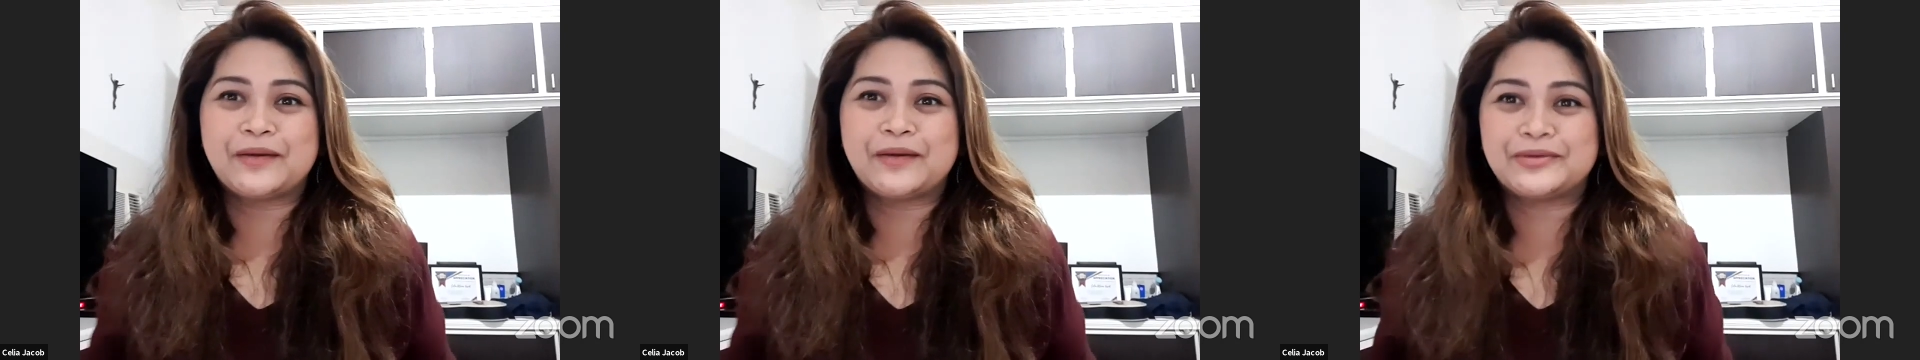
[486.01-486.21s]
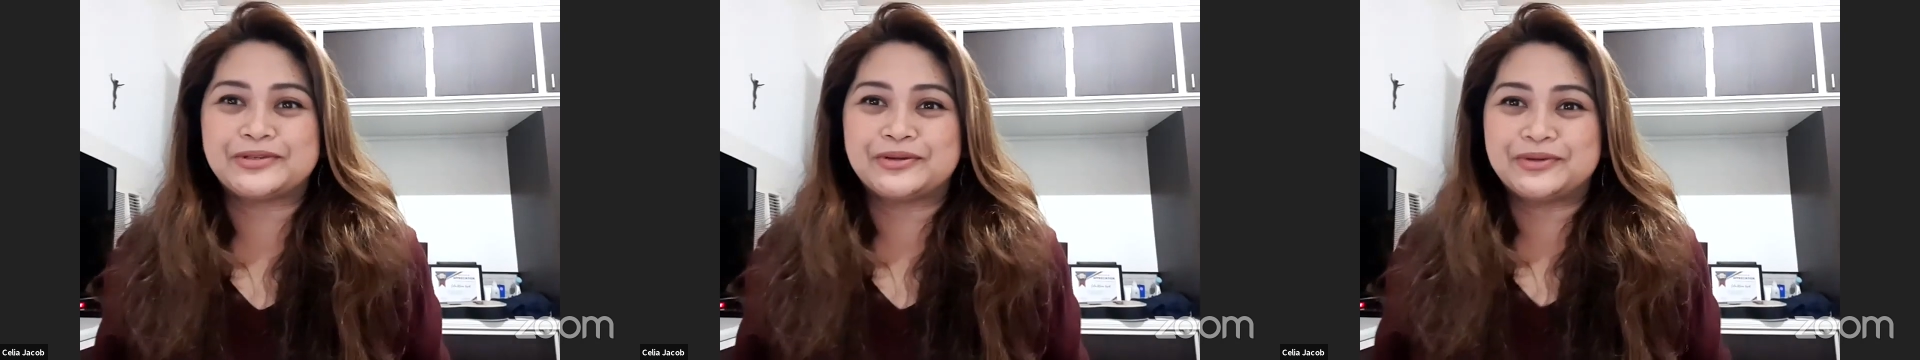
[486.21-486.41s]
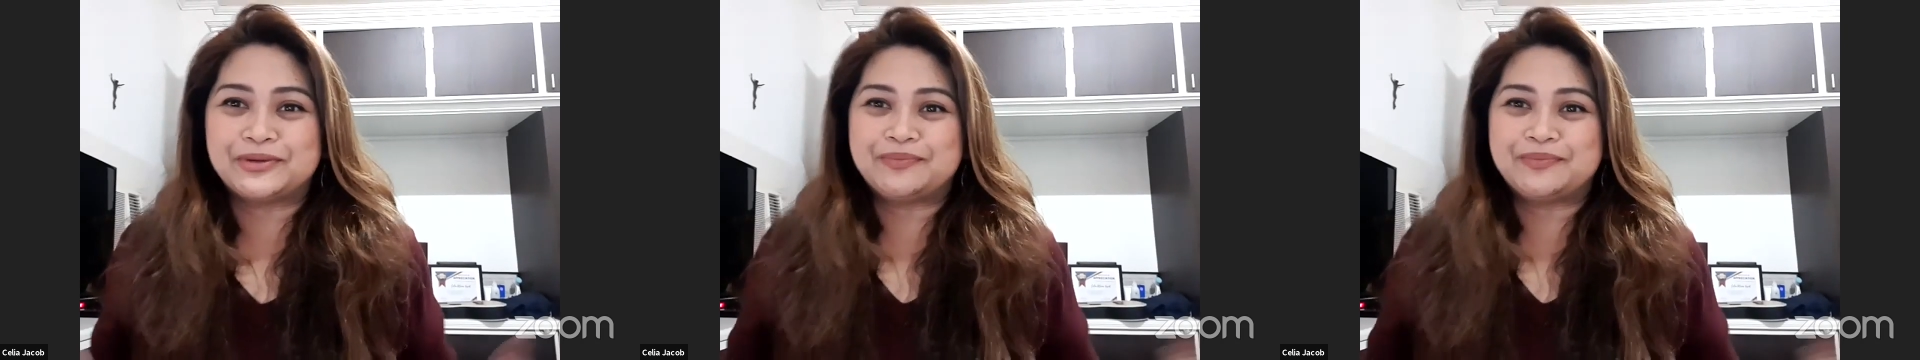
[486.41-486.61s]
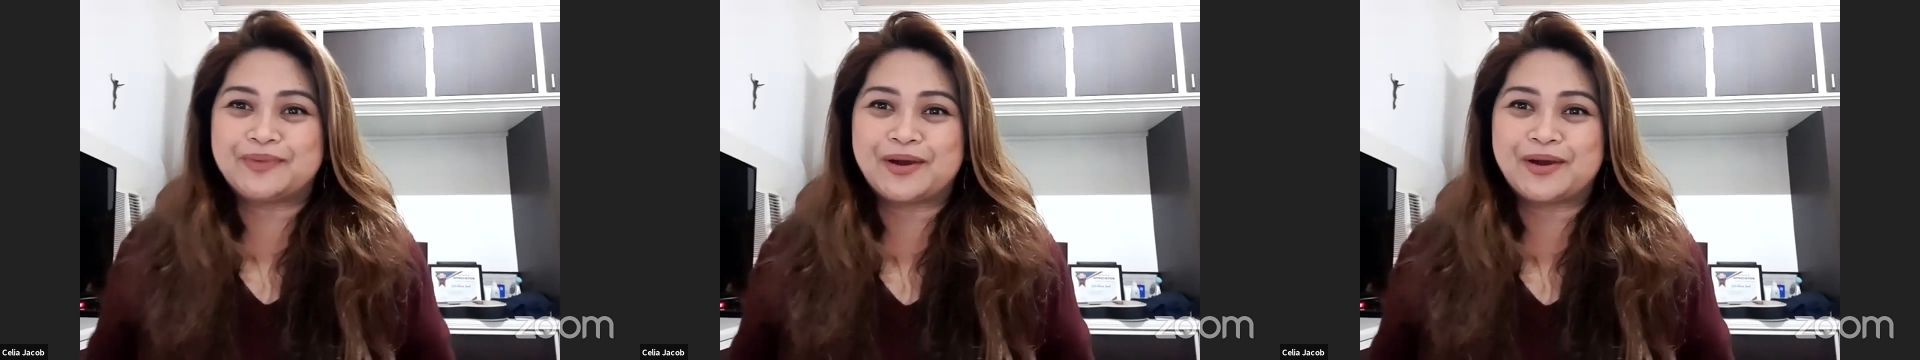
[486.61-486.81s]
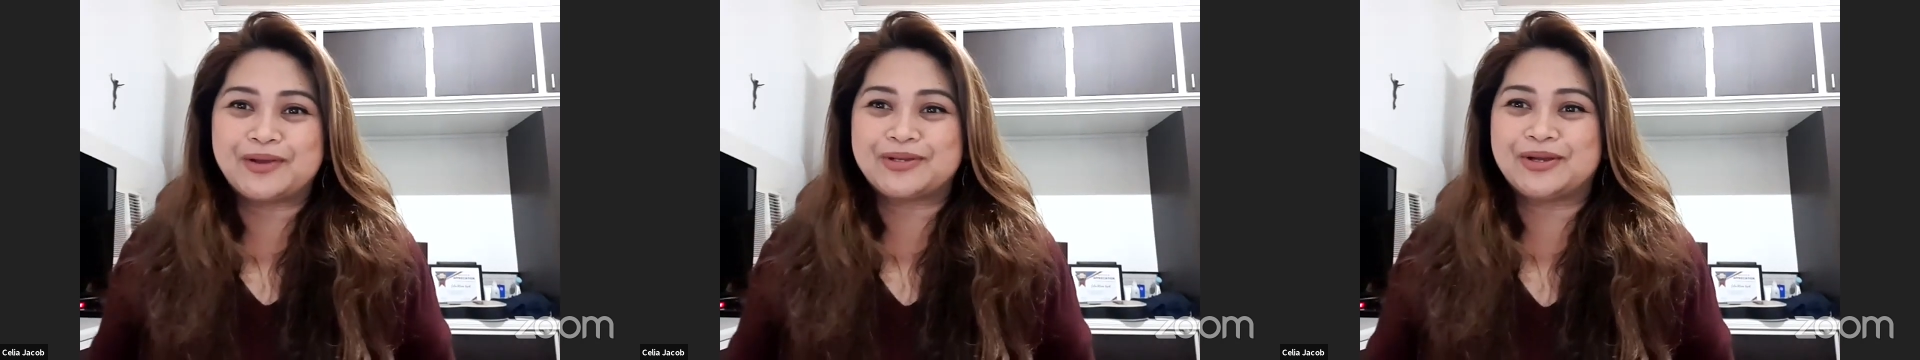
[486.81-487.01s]
I was a good
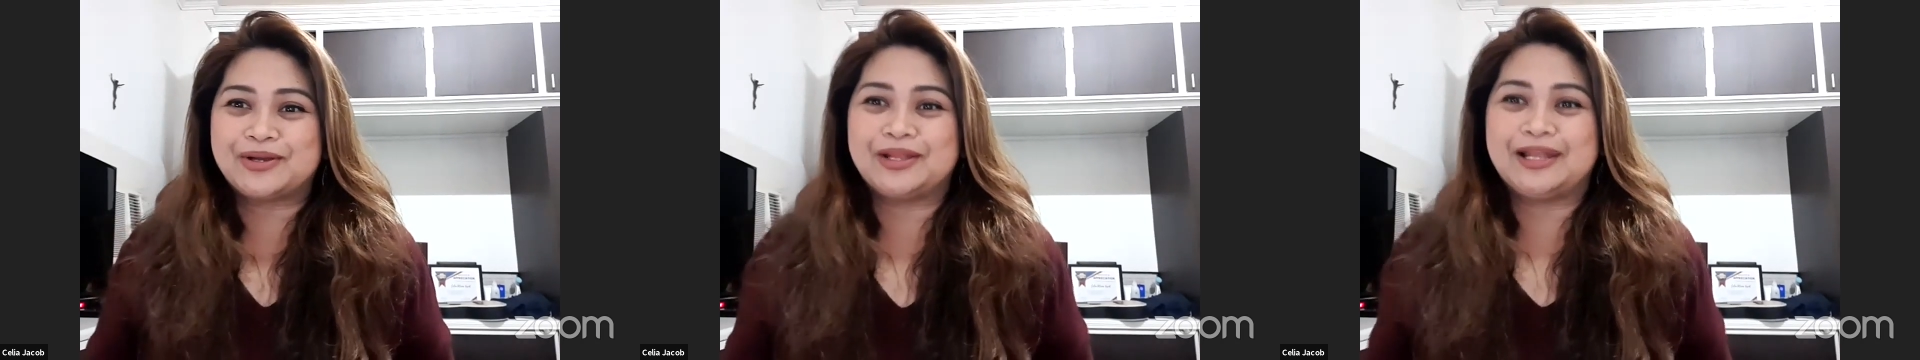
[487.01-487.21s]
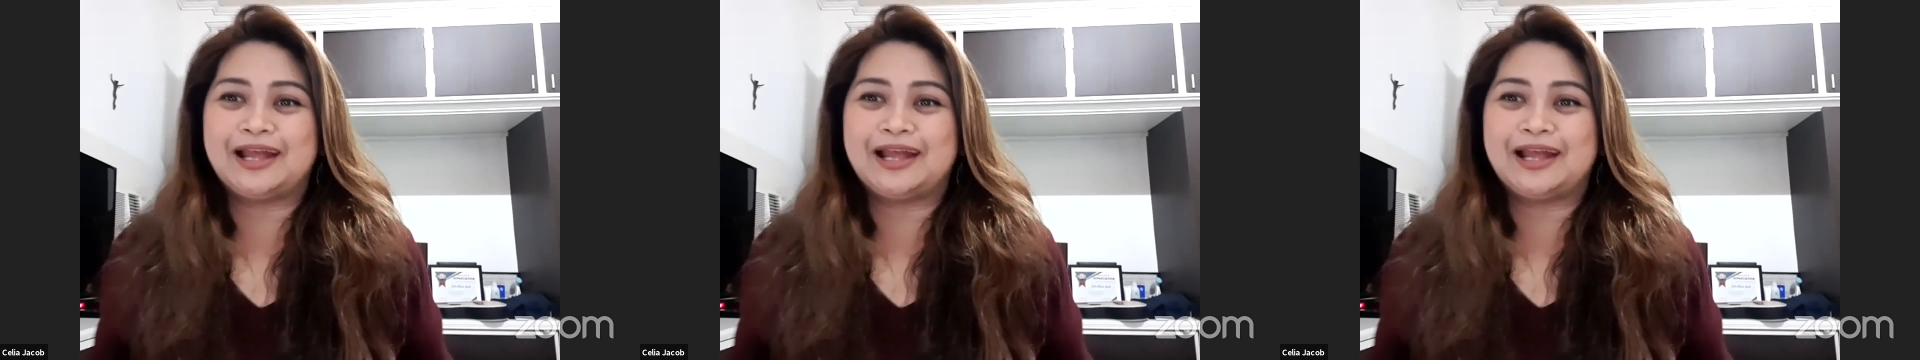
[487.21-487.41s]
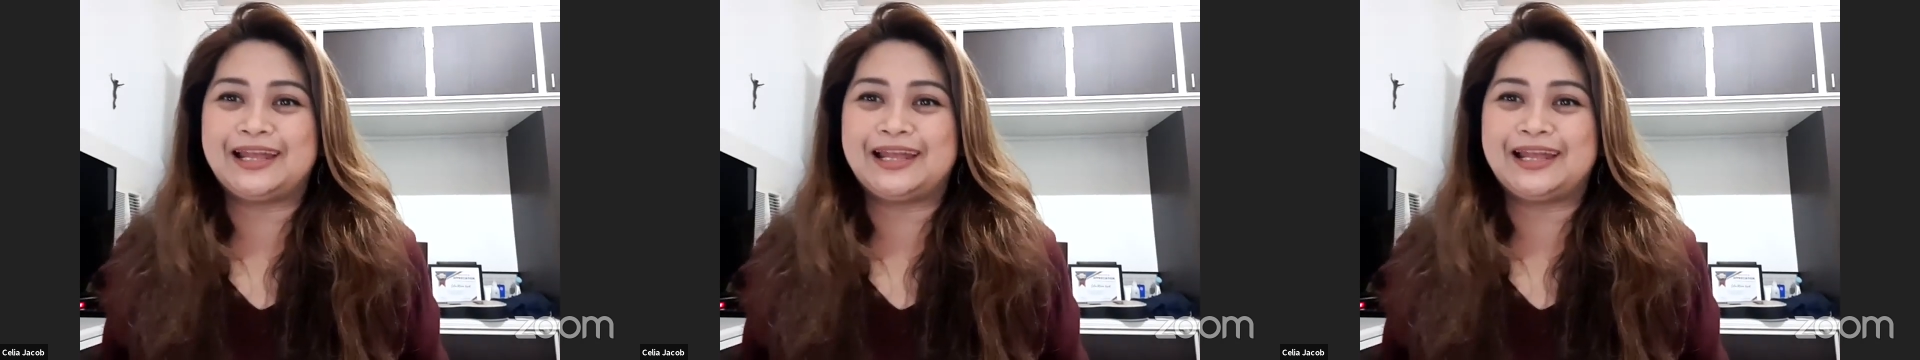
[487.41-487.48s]
person.